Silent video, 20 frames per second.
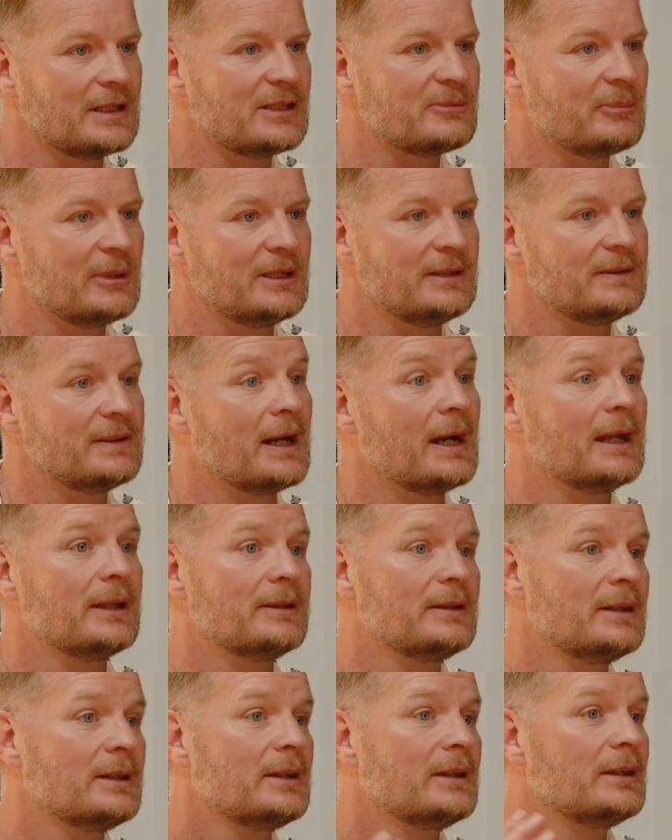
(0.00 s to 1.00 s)
It's been
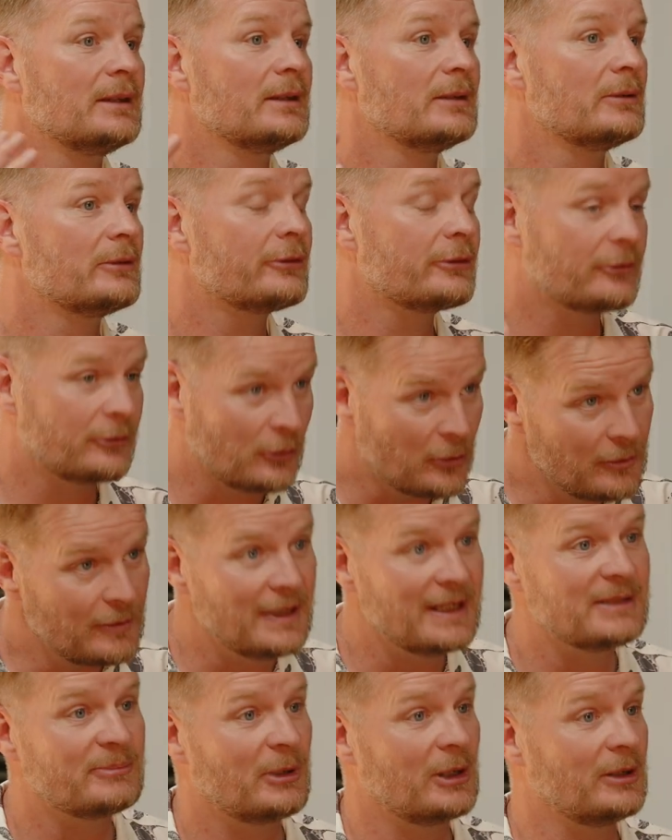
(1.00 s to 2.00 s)
done through these